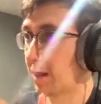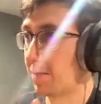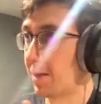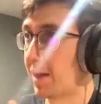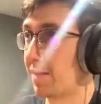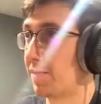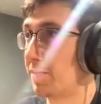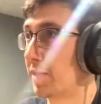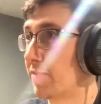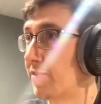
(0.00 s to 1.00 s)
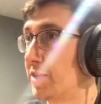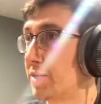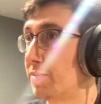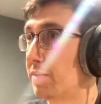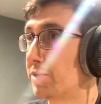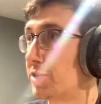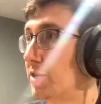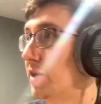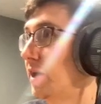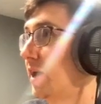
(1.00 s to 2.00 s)
it up in a Affinity
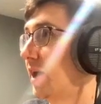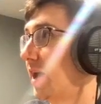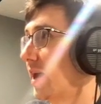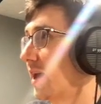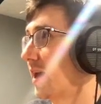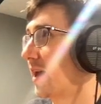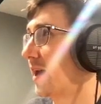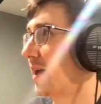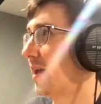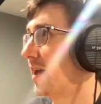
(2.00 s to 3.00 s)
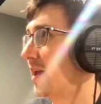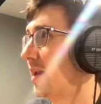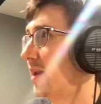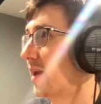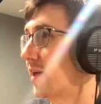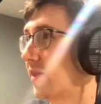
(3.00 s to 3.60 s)
Publisher, and